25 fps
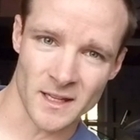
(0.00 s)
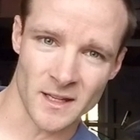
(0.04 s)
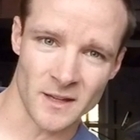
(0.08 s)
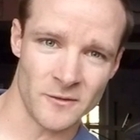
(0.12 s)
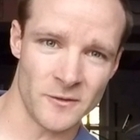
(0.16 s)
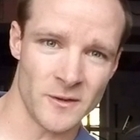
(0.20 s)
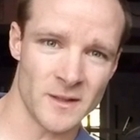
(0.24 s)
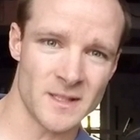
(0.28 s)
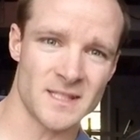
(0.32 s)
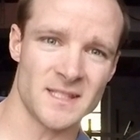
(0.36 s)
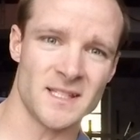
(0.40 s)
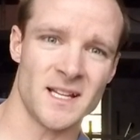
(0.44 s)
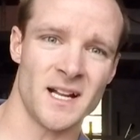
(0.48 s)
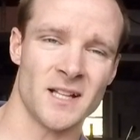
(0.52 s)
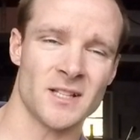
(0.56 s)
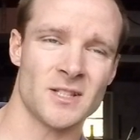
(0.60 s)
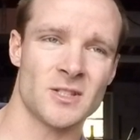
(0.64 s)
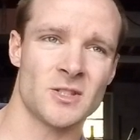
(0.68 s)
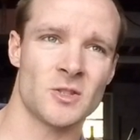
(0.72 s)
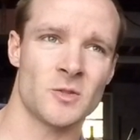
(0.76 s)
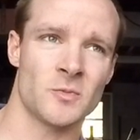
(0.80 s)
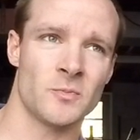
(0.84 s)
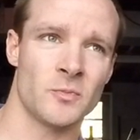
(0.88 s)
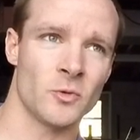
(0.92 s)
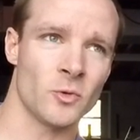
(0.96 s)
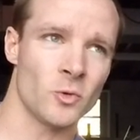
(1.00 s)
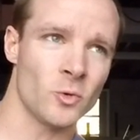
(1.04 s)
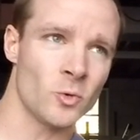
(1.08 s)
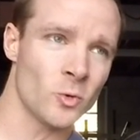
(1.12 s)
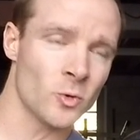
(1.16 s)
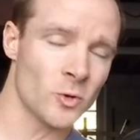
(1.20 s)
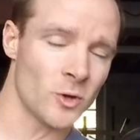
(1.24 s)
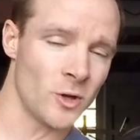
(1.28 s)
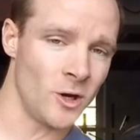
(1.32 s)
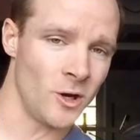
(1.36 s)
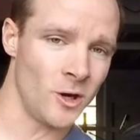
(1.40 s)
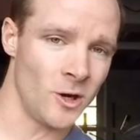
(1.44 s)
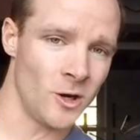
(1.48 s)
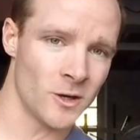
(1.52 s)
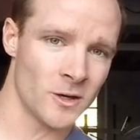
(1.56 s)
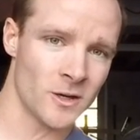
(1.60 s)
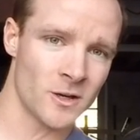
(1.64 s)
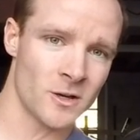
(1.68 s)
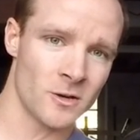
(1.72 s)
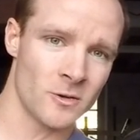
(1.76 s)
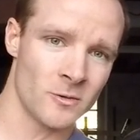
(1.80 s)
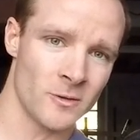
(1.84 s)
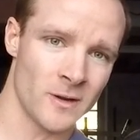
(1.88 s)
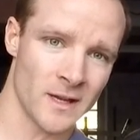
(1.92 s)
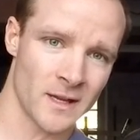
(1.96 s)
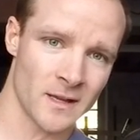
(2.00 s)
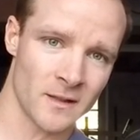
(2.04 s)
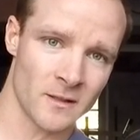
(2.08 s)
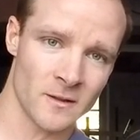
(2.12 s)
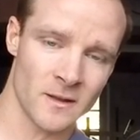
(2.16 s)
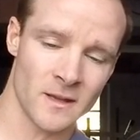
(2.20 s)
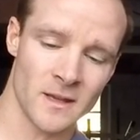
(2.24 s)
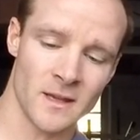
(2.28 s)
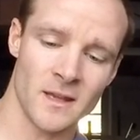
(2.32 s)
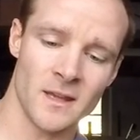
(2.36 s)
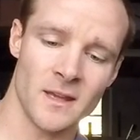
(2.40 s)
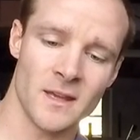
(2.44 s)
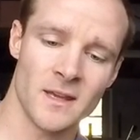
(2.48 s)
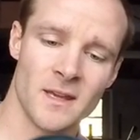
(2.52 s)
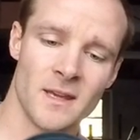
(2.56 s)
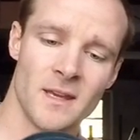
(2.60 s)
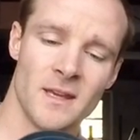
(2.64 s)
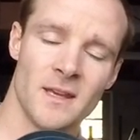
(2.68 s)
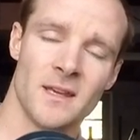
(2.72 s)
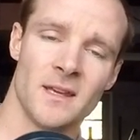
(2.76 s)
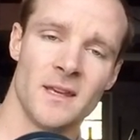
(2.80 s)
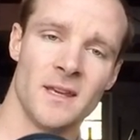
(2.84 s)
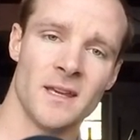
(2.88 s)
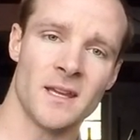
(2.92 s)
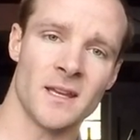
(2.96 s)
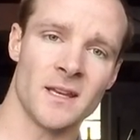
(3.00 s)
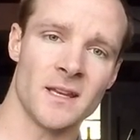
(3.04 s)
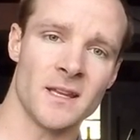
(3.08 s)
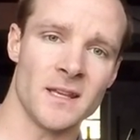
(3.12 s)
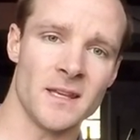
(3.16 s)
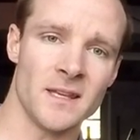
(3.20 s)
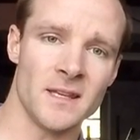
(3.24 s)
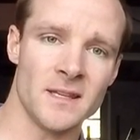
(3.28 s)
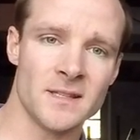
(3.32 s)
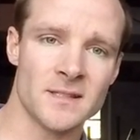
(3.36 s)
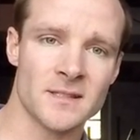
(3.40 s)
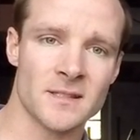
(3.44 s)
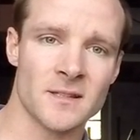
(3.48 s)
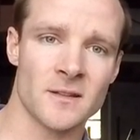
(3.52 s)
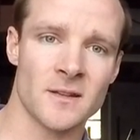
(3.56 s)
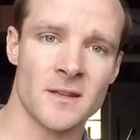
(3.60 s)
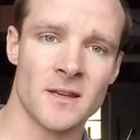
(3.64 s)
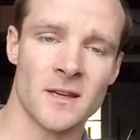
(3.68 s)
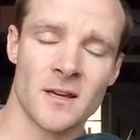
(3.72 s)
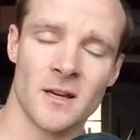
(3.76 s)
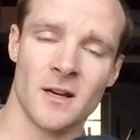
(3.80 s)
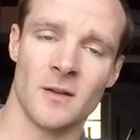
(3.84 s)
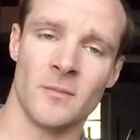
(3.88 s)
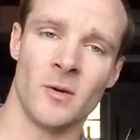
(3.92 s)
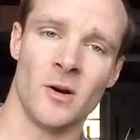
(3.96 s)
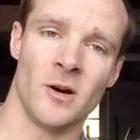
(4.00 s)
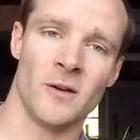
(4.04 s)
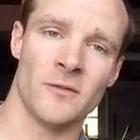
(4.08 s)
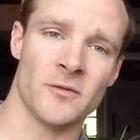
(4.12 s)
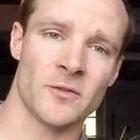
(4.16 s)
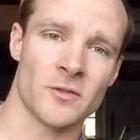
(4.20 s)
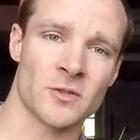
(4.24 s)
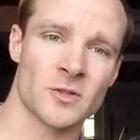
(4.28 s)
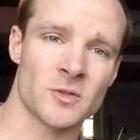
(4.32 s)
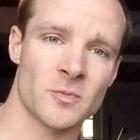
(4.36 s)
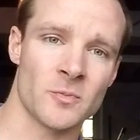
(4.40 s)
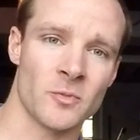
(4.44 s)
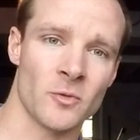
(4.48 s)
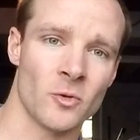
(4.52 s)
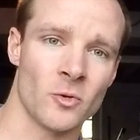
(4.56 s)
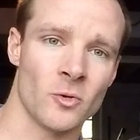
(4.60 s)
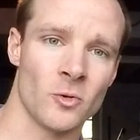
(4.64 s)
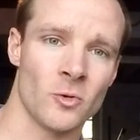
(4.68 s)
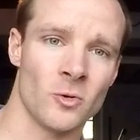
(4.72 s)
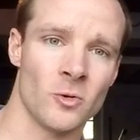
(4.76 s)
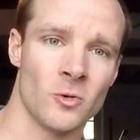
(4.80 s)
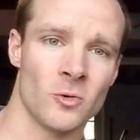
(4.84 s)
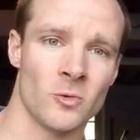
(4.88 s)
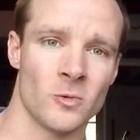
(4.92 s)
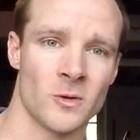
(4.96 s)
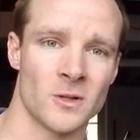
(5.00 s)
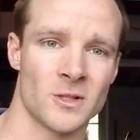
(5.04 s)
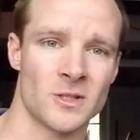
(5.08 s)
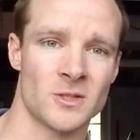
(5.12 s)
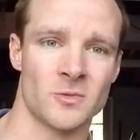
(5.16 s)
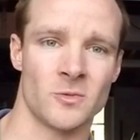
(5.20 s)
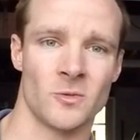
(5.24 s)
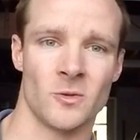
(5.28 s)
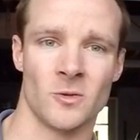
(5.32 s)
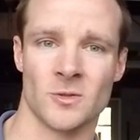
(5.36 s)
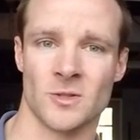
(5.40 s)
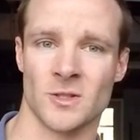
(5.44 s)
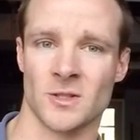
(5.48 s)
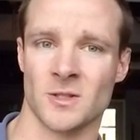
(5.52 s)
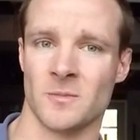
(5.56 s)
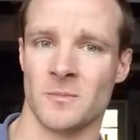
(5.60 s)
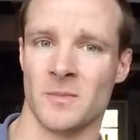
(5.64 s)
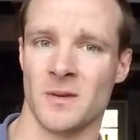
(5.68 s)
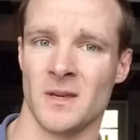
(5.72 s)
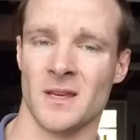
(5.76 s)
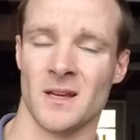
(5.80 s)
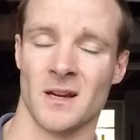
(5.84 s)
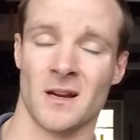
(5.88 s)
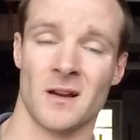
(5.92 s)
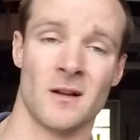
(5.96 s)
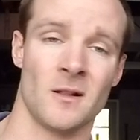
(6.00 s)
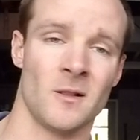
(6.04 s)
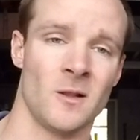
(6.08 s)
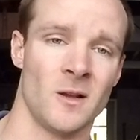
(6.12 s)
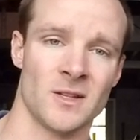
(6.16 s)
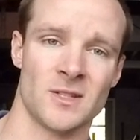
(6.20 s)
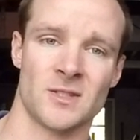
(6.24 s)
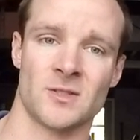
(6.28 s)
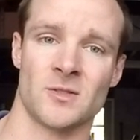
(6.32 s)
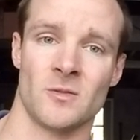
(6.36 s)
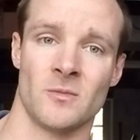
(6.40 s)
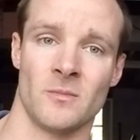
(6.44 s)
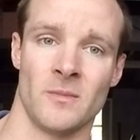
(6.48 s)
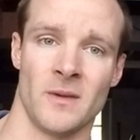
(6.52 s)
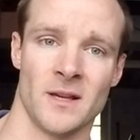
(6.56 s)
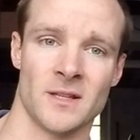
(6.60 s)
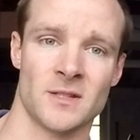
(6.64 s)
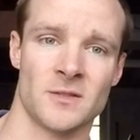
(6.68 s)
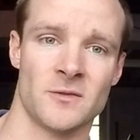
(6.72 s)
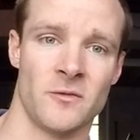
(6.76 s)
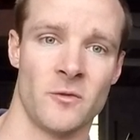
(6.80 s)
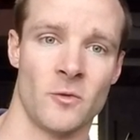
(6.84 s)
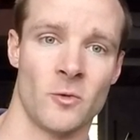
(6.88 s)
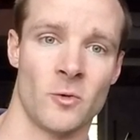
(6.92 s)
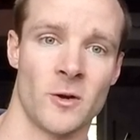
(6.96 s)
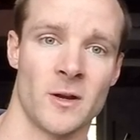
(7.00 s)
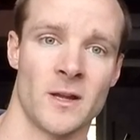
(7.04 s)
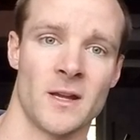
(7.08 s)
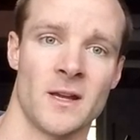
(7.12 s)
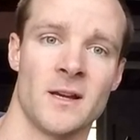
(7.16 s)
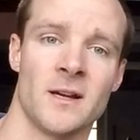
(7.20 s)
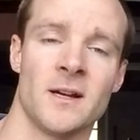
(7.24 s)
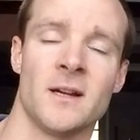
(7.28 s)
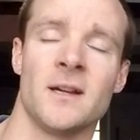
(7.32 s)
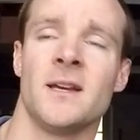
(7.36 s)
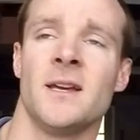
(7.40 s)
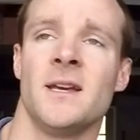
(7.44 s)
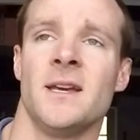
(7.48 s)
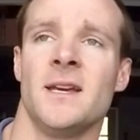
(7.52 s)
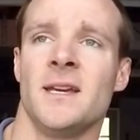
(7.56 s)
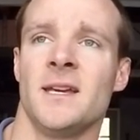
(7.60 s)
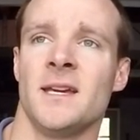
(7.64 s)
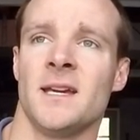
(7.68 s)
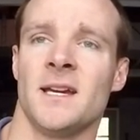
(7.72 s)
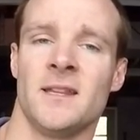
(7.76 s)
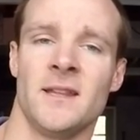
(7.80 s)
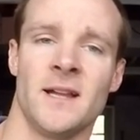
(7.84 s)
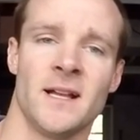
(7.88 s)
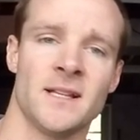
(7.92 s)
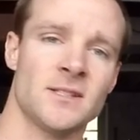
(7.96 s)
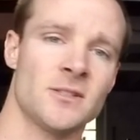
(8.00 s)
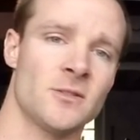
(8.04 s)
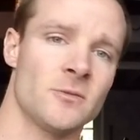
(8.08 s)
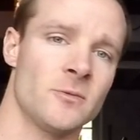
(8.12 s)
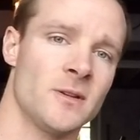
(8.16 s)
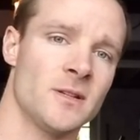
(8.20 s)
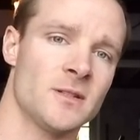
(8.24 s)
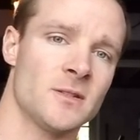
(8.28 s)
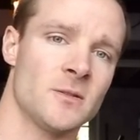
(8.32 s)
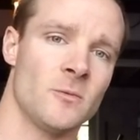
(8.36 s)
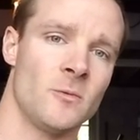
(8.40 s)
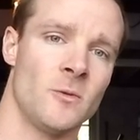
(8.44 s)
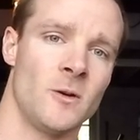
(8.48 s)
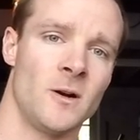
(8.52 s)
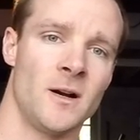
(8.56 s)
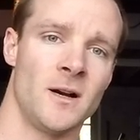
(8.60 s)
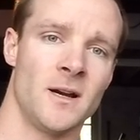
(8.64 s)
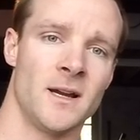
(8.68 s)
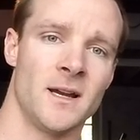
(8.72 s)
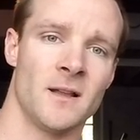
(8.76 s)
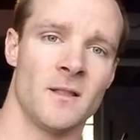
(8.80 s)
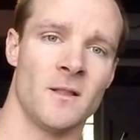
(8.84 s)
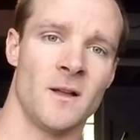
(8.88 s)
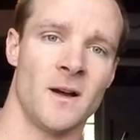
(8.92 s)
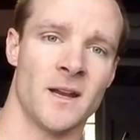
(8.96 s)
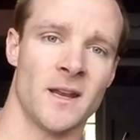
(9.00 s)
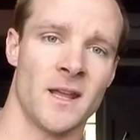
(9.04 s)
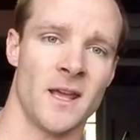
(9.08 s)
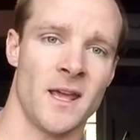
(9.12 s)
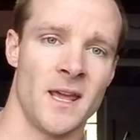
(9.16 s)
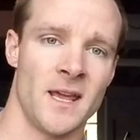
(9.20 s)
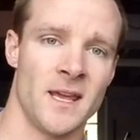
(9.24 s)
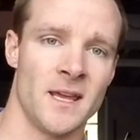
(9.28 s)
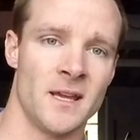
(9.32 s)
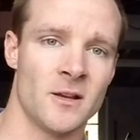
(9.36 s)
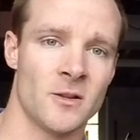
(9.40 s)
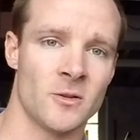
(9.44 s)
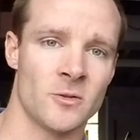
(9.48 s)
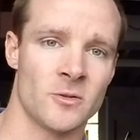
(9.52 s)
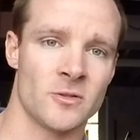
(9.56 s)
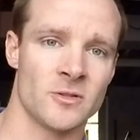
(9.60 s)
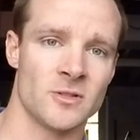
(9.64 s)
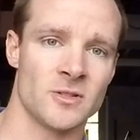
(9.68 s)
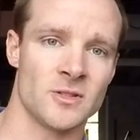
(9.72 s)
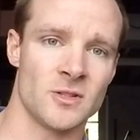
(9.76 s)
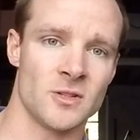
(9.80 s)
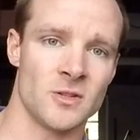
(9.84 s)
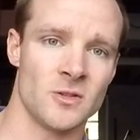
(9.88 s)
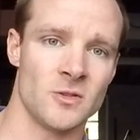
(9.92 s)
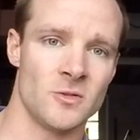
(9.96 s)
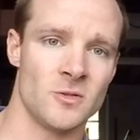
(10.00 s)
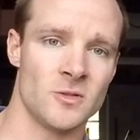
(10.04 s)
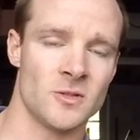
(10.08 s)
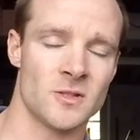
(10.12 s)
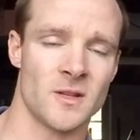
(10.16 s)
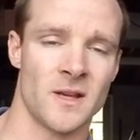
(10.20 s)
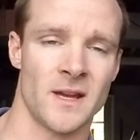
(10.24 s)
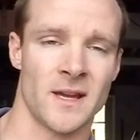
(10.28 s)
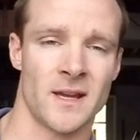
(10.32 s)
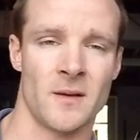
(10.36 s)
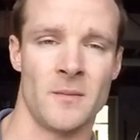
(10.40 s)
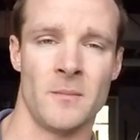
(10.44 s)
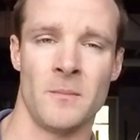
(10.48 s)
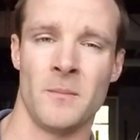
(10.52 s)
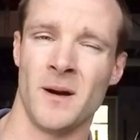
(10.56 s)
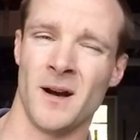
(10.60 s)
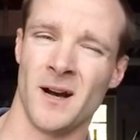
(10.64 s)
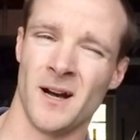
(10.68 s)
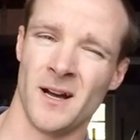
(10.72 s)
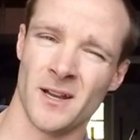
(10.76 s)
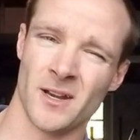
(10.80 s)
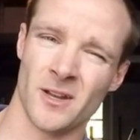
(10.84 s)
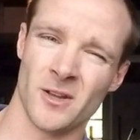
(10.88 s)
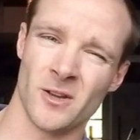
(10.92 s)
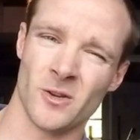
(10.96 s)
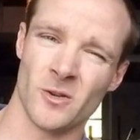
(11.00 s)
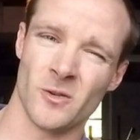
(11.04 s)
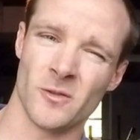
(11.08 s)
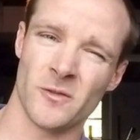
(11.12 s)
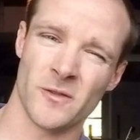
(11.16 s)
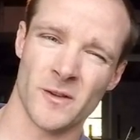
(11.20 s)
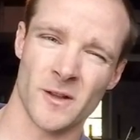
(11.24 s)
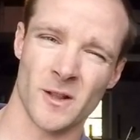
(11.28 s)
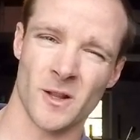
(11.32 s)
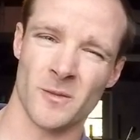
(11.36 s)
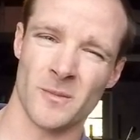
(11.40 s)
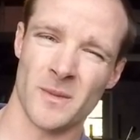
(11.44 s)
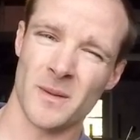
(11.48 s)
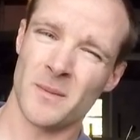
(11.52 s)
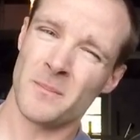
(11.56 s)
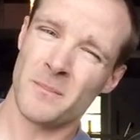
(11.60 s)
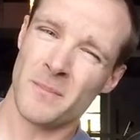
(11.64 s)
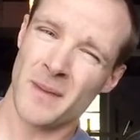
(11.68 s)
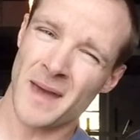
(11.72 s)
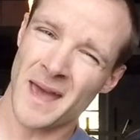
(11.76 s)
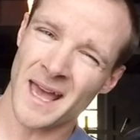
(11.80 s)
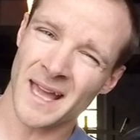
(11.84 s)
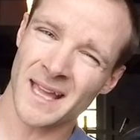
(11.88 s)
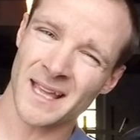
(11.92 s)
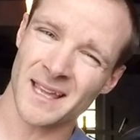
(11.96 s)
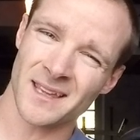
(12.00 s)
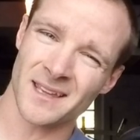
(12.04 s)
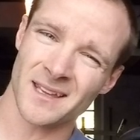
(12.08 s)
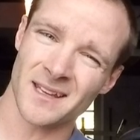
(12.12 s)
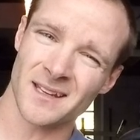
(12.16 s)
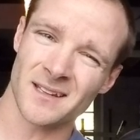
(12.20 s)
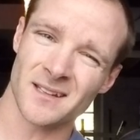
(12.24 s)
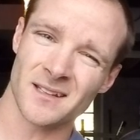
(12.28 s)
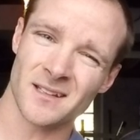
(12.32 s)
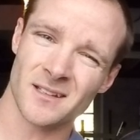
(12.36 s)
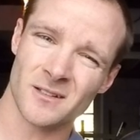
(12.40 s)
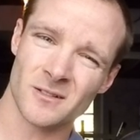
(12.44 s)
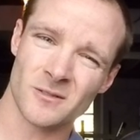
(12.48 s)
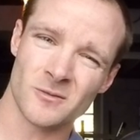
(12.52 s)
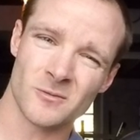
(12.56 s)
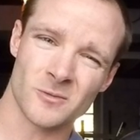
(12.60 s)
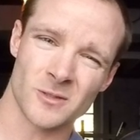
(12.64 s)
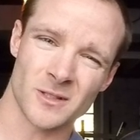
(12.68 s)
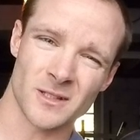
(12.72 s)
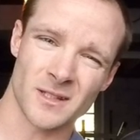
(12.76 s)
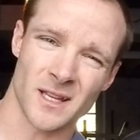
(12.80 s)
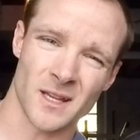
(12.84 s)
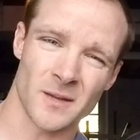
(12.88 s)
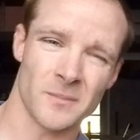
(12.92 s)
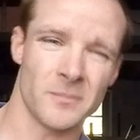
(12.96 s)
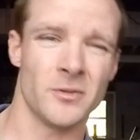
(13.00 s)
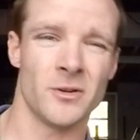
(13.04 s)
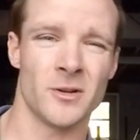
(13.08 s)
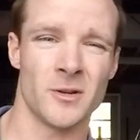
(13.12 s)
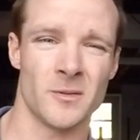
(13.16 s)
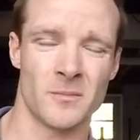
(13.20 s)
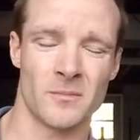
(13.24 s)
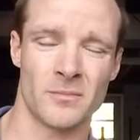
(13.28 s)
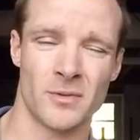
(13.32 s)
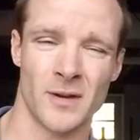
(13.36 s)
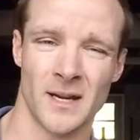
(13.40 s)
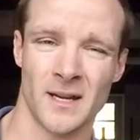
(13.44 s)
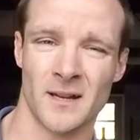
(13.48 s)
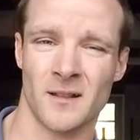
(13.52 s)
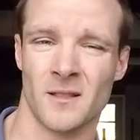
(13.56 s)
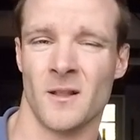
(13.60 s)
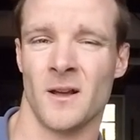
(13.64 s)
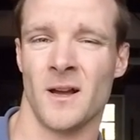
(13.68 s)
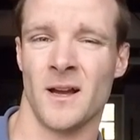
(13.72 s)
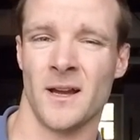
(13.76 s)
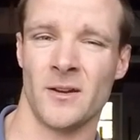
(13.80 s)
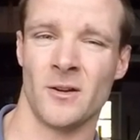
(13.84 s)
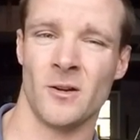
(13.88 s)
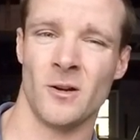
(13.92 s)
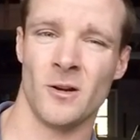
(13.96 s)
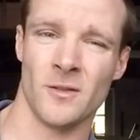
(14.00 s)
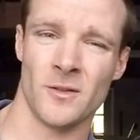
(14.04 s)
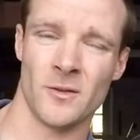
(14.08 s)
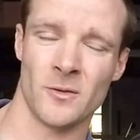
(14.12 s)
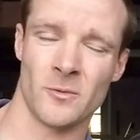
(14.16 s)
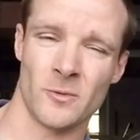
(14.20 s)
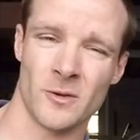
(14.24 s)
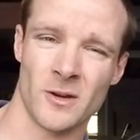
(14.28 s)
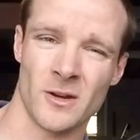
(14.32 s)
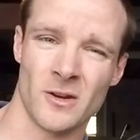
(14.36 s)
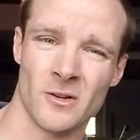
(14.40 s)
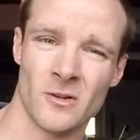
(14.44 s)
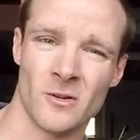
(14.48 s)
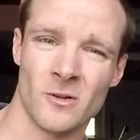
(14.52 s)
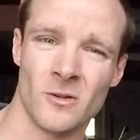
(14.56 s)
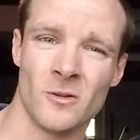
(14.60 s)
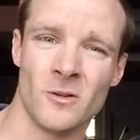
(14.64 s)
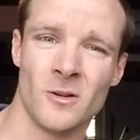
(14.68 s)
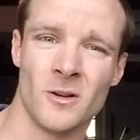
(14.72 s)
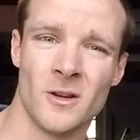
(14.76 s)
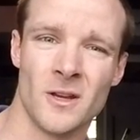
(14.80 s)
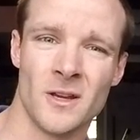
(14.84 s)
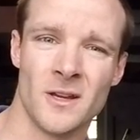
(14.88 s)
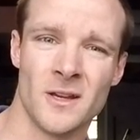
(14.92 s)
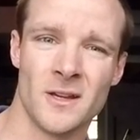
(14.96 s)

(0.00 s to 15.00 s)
If it's not spooled on correctly, it can easily come off the spool, which will just be a cluster mess for you. And that's the reason why a lot of anglers use like a monofilament backing when they put braided line on the reel.